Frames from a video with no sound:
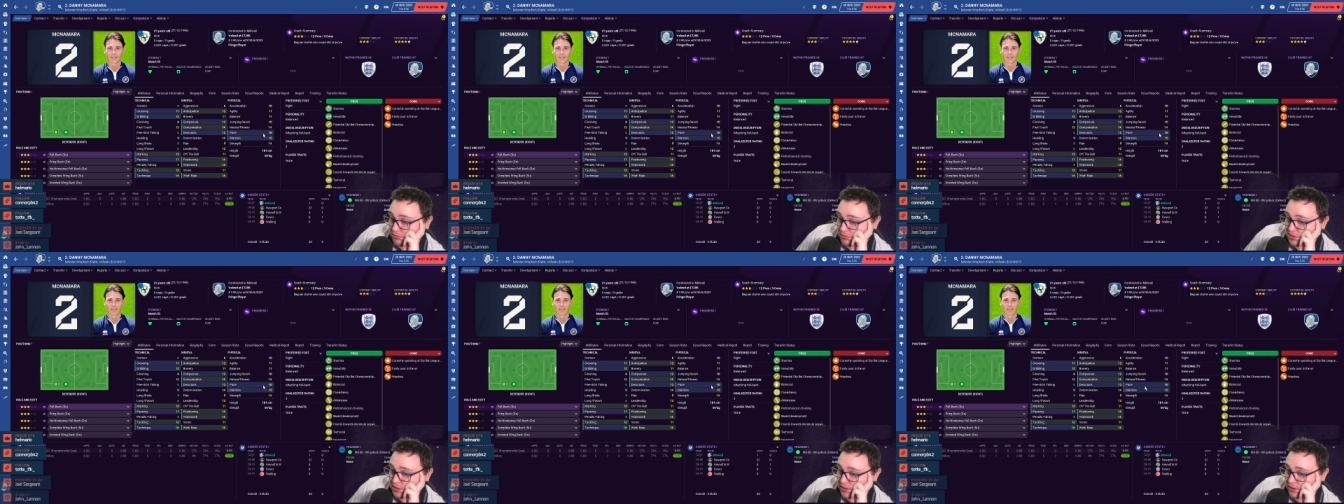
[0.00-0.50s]

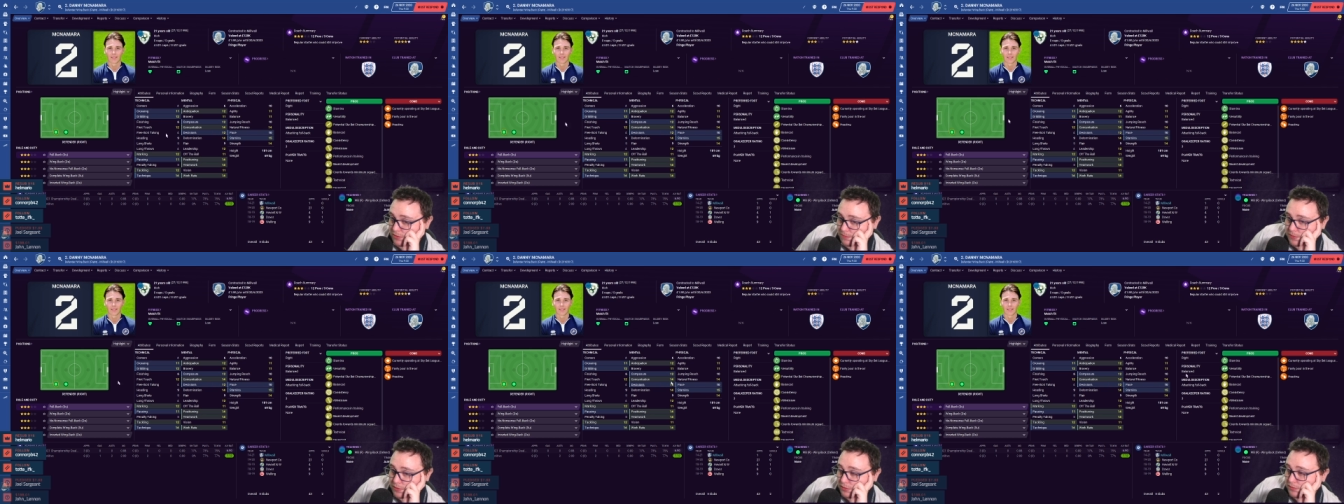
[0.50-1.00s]
Slow,
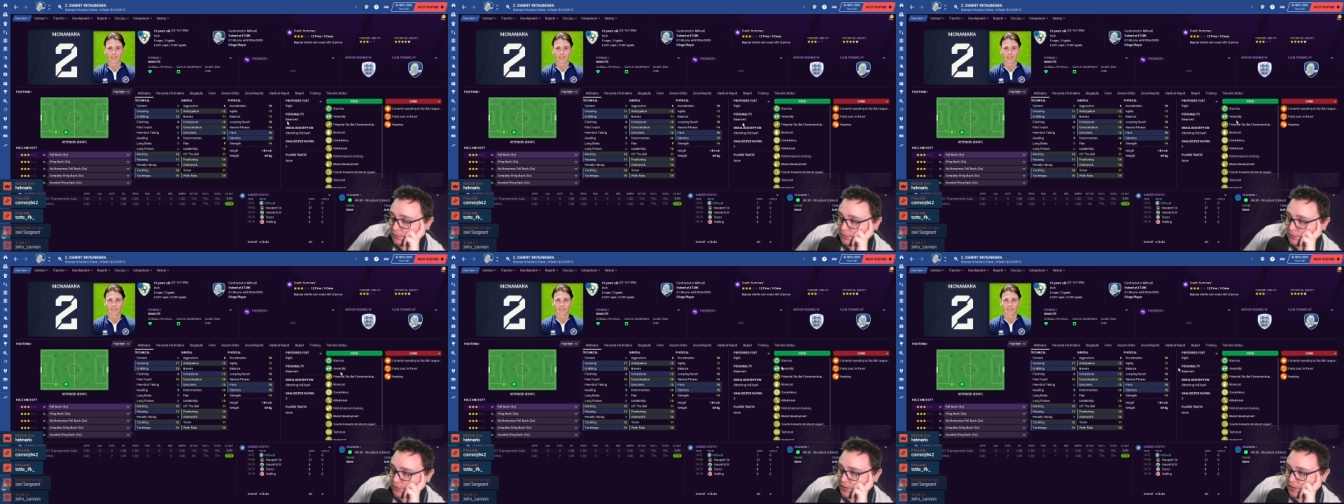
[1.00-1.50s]
but
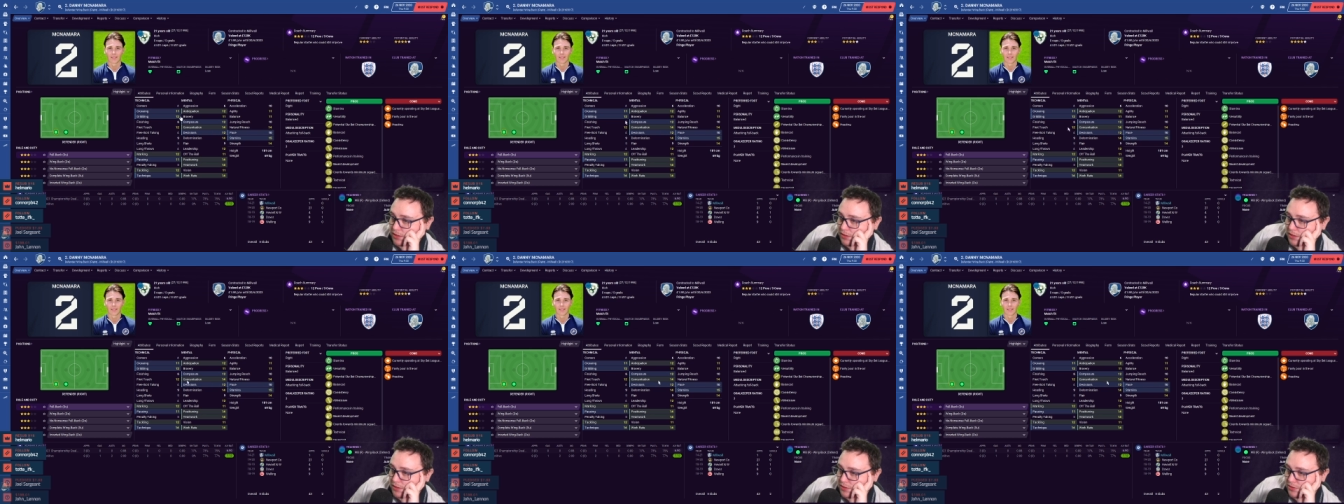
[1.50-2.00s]
he's got the
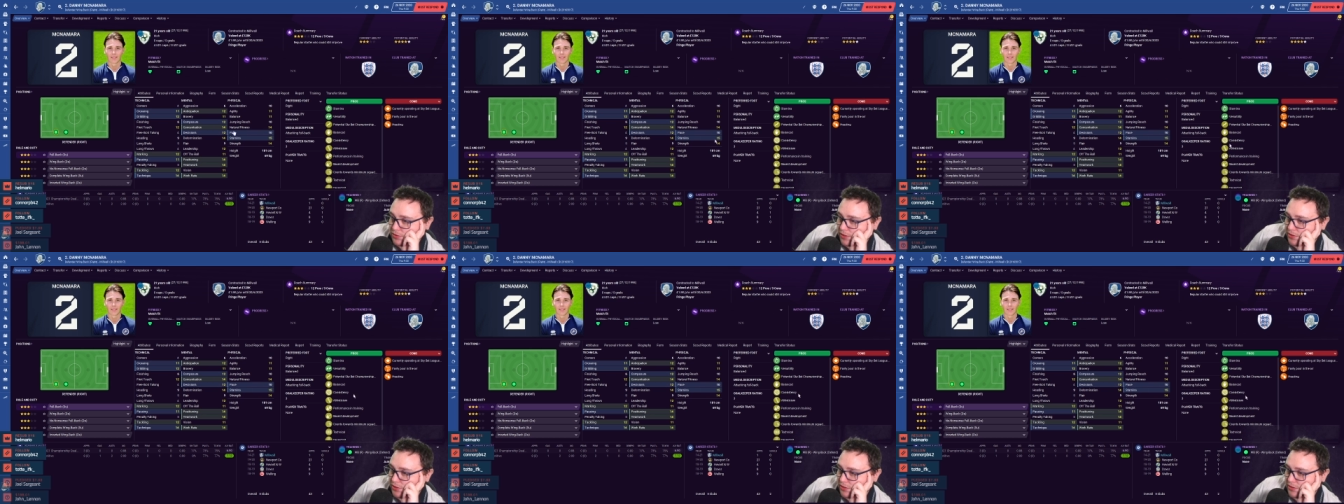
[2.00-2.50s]

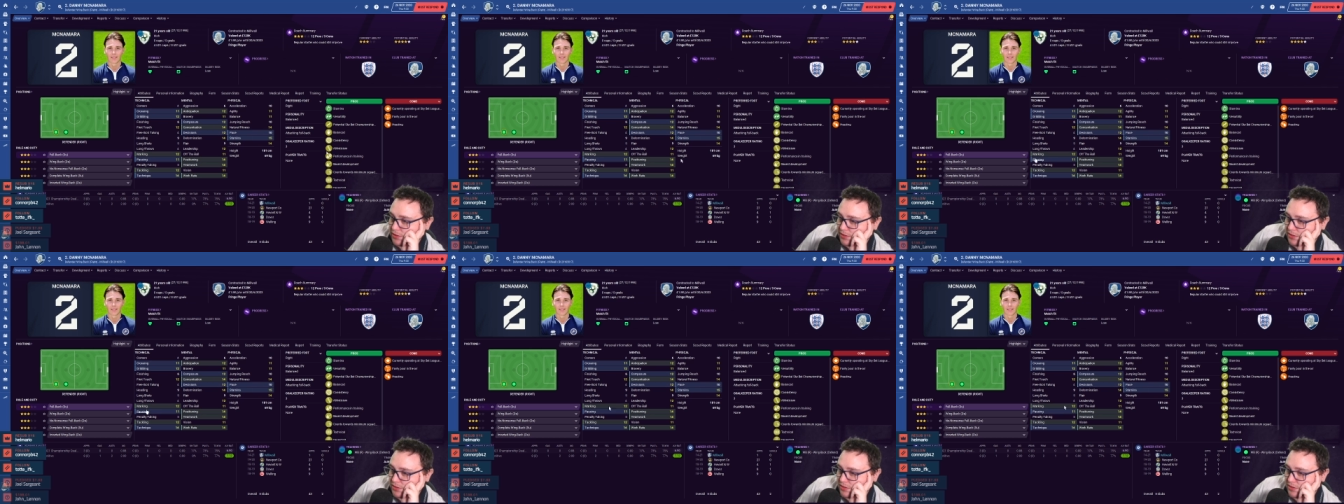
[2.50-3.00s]
concentration.
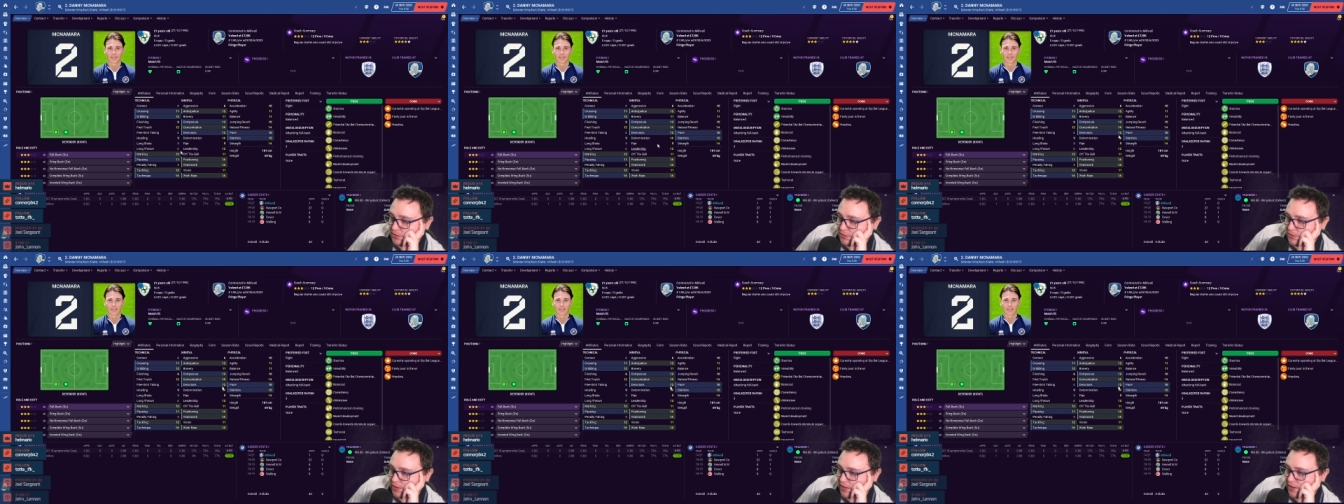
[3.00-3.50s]
Decisions is
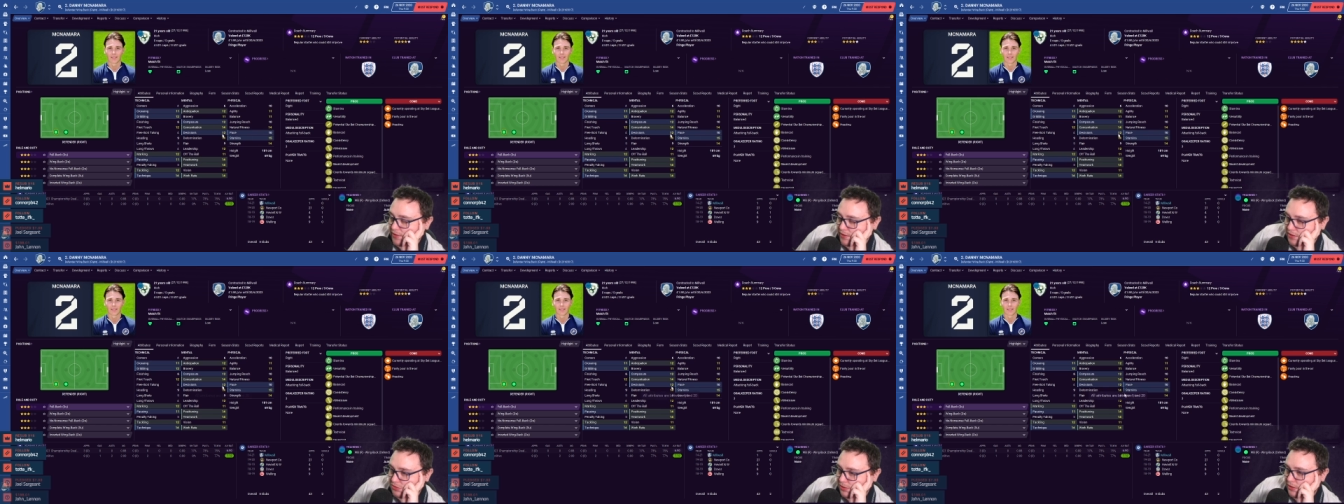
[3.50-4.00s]
okay. I
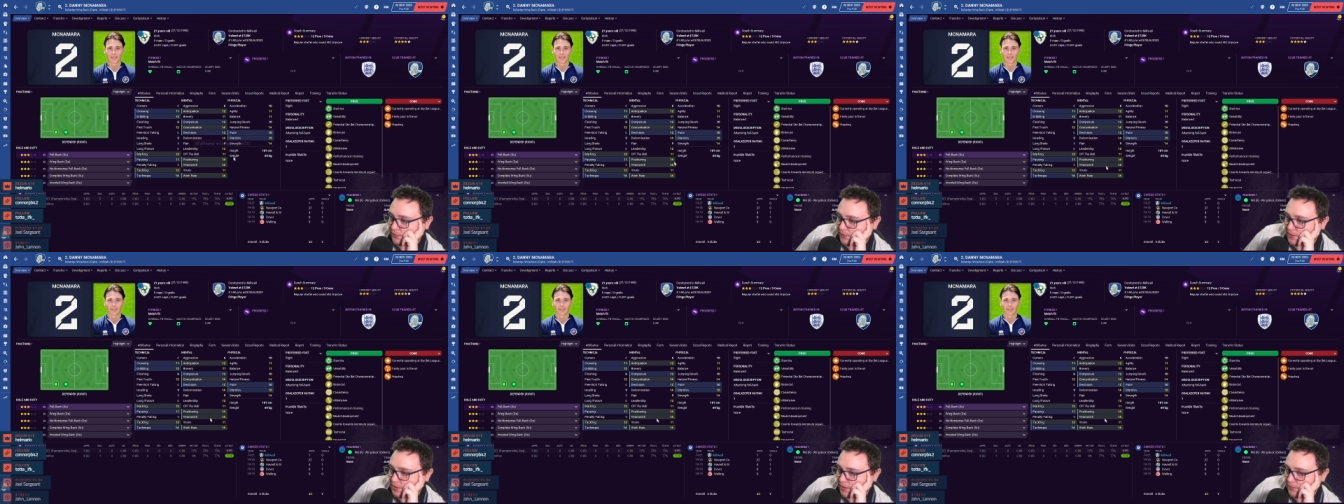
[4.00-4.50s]
think 12
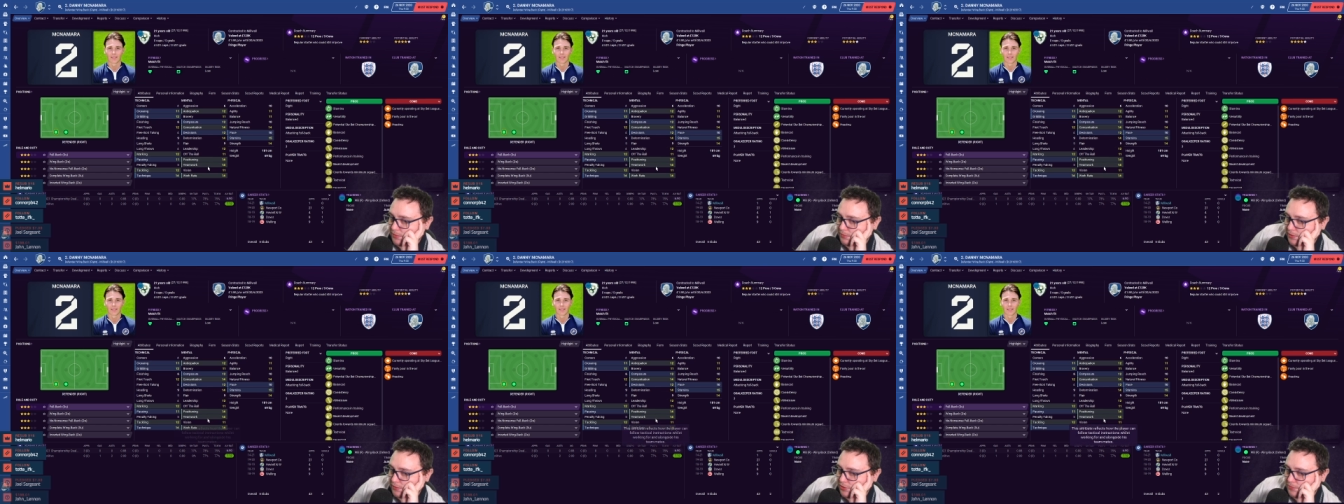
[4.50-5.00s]
is like what
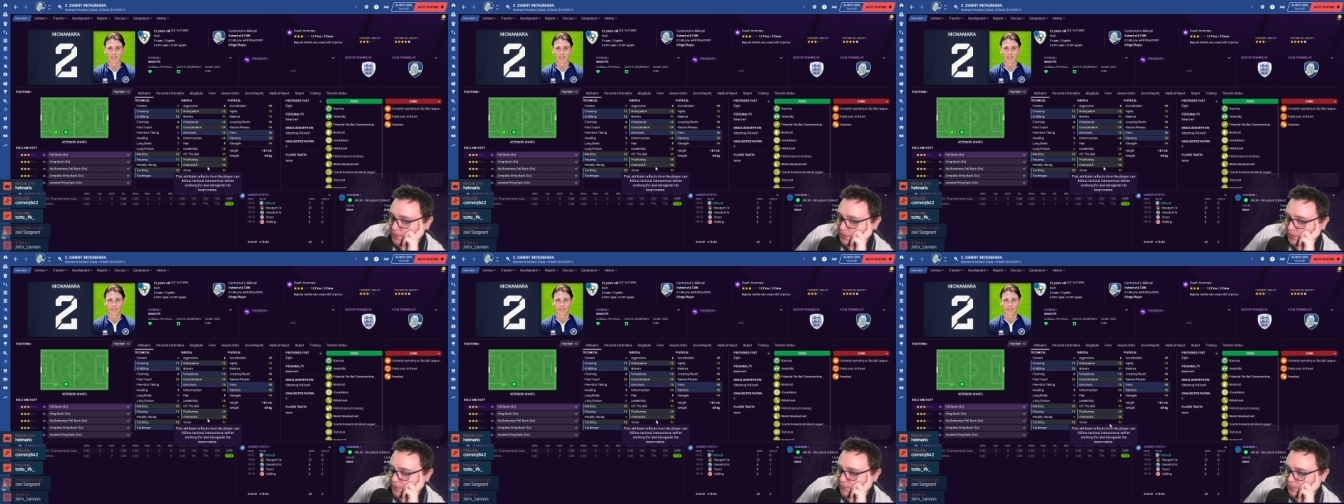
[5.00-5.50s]
we should be
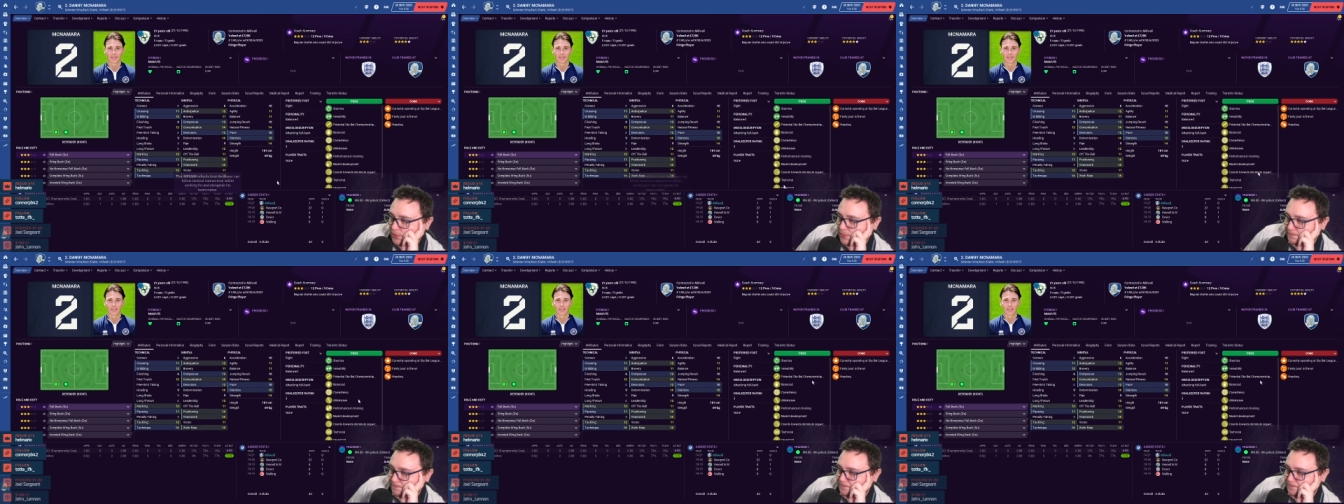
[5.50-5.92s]
looking for.